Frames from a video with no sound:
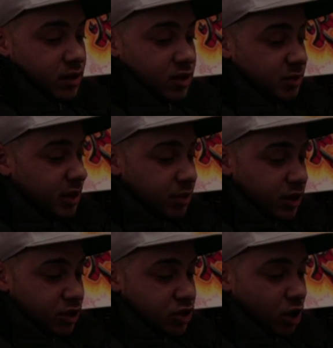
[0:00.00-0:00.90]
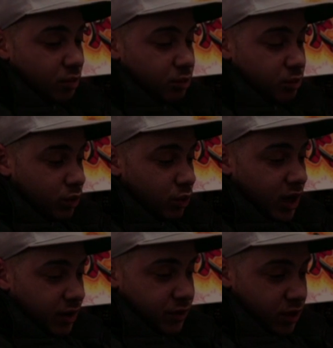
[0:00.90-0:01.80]
The people at the top will
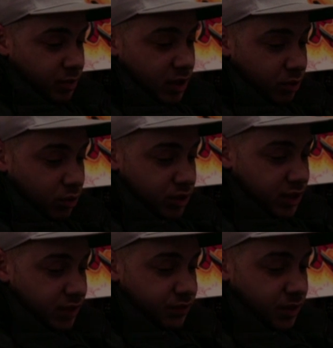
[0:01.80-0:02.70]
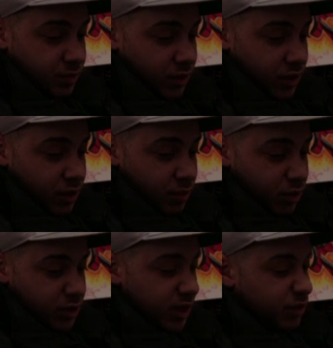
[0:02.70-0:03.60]
look after the people underneath them
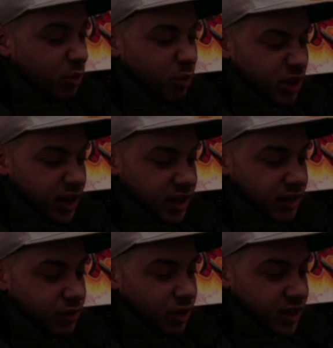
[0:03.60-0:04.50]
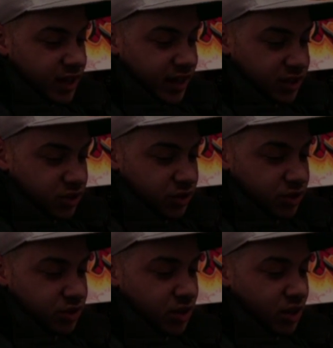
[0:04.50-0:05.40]
because they've got money, they've got
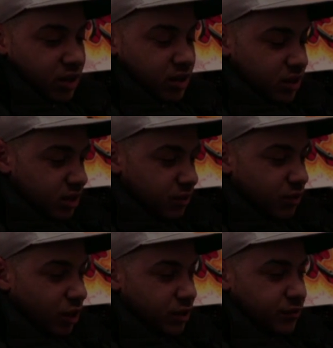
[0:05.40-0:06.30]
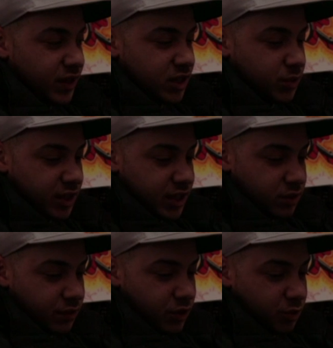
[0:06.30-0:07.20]
connections, they've got the things what
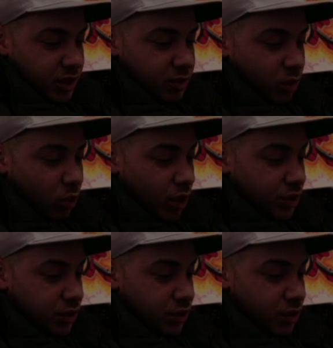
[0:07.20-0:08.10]
these other young people want.